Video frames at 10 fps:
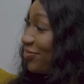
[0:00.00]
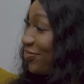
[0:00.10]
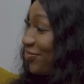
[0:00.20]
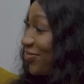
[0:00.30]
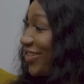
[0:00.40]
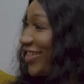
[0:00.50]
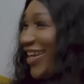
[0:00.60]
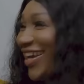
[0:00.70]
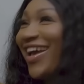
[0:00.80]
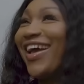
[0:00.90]

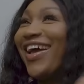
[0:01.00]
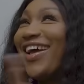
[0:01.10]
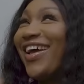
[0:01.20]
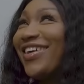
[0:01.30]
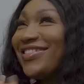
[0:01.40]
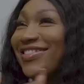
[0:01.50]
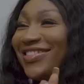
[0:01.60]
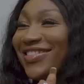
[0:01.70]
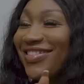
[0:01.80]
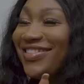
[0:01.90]
Mm-hmm. Wow. Somebody is